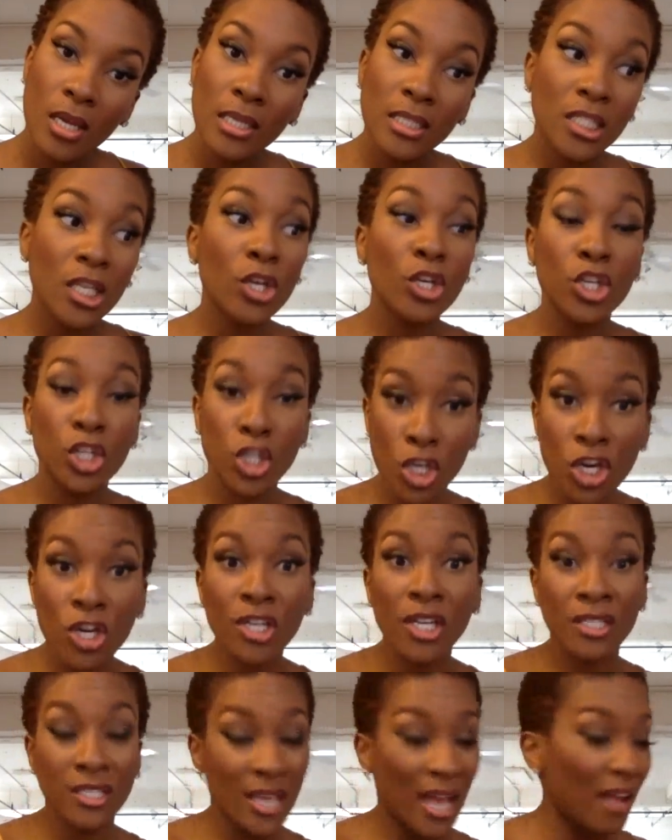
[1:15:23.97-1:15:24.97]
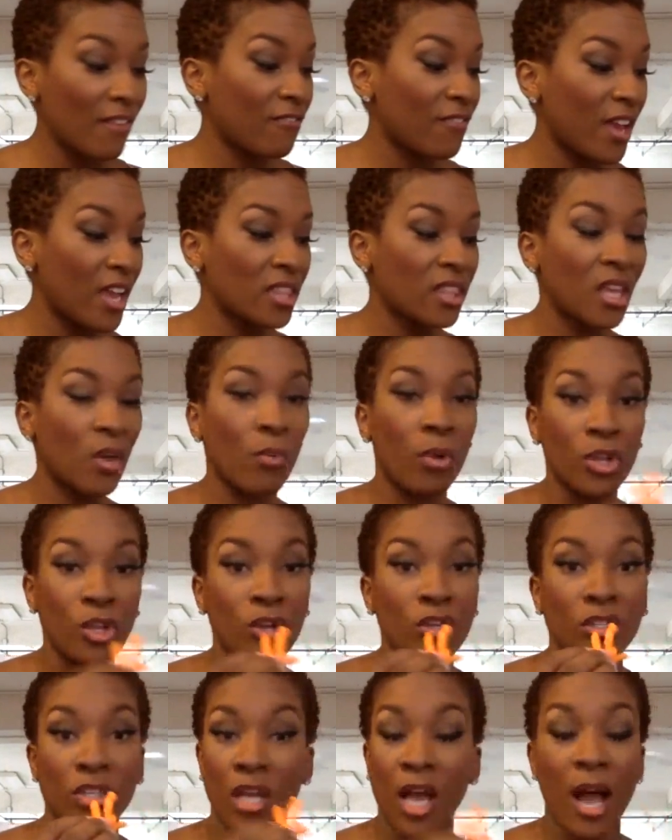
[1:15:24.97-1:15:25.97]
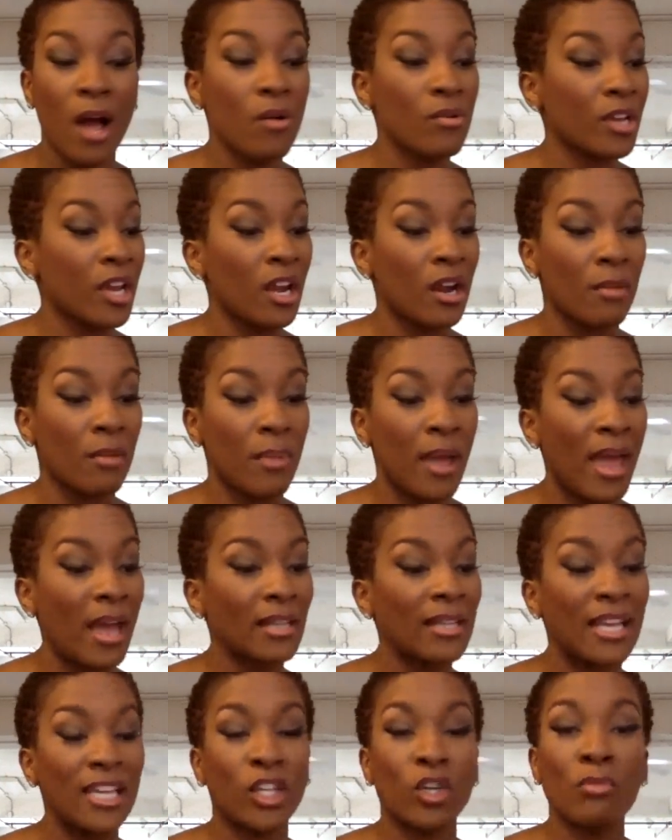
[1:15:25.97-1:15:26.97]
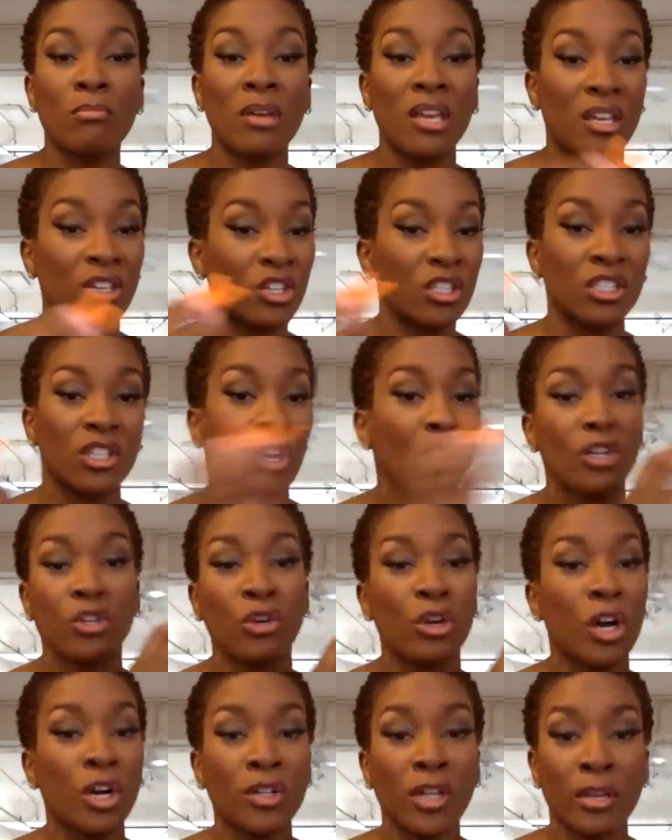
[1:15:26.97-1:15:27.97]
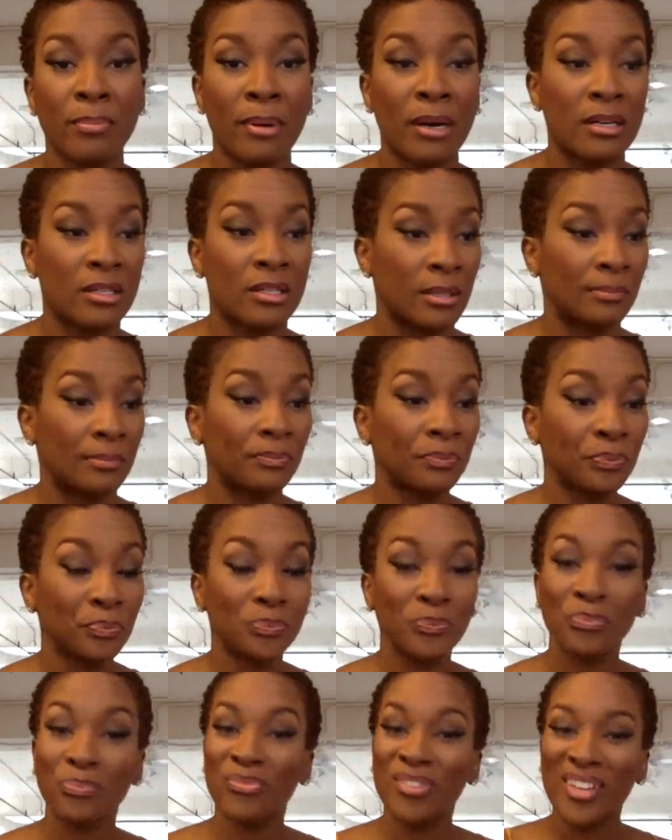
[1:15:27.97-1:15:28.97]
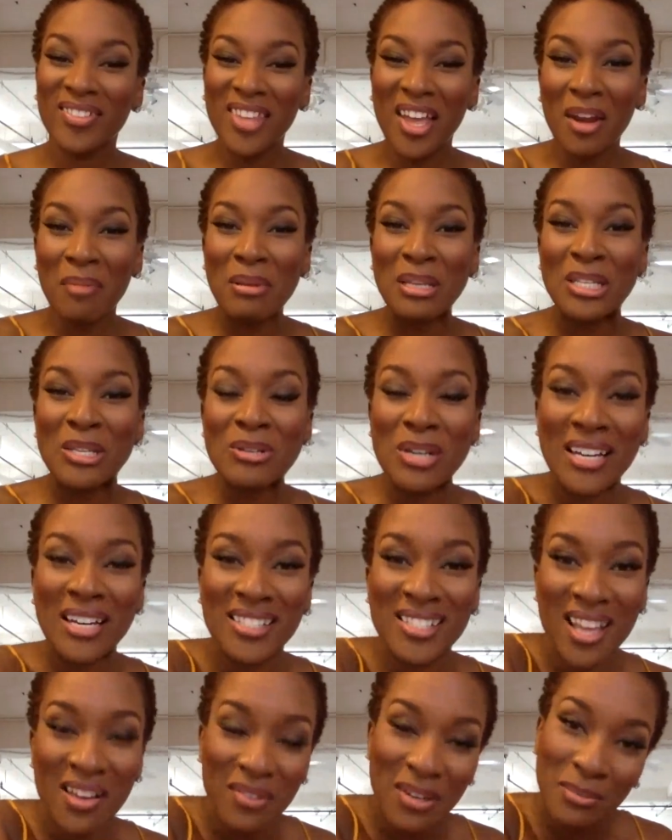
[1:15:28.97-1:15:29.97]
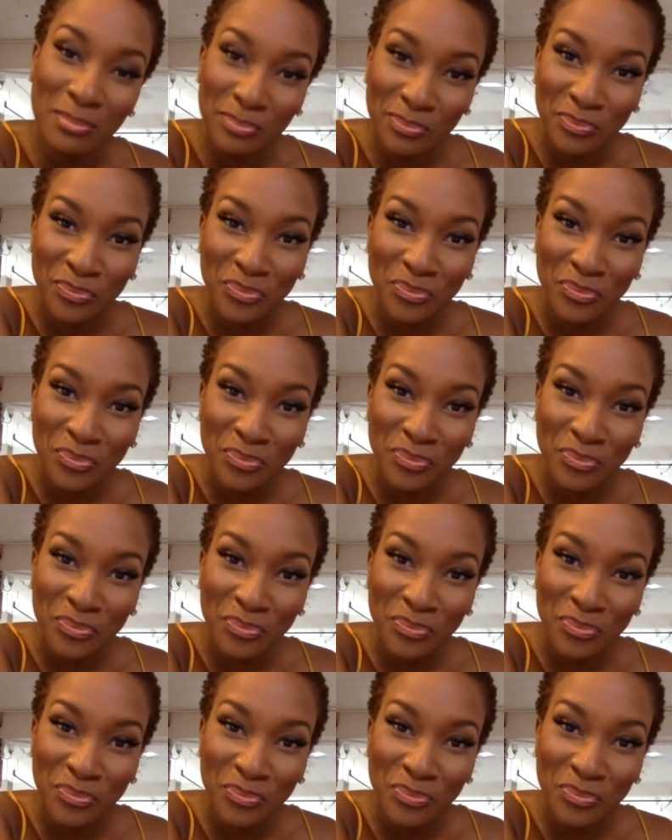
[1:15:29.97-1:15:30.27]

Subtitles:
So you need to have faith, and when you're, I don't care, act like you me, just turn to a whole other person. That'll be $297.